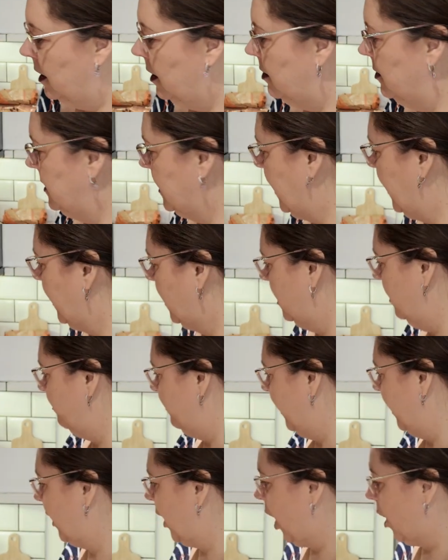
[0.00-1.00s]
because that
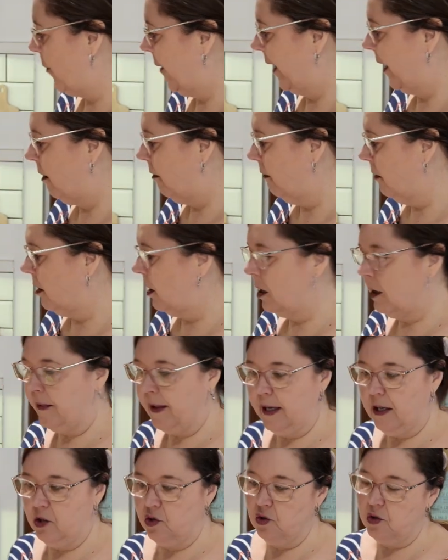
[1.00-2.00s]
can be going on,
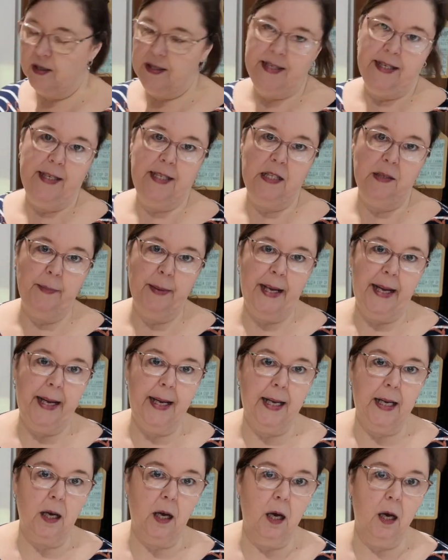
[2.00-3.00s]
and then I just need to
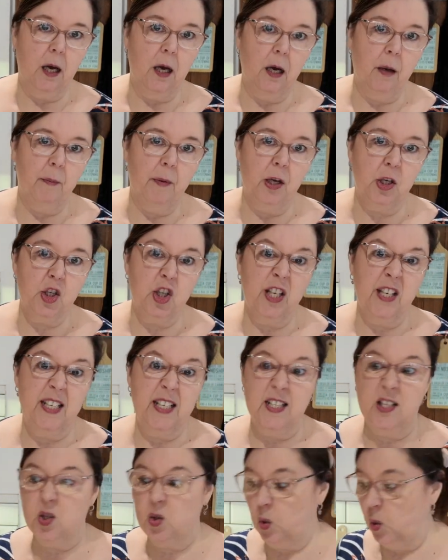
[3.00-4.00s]
make a
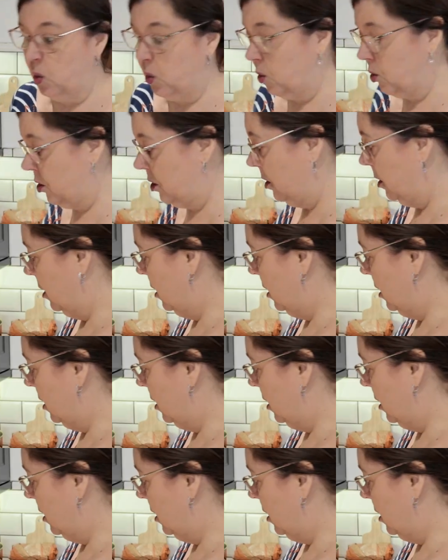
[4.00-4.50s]
cheese sauce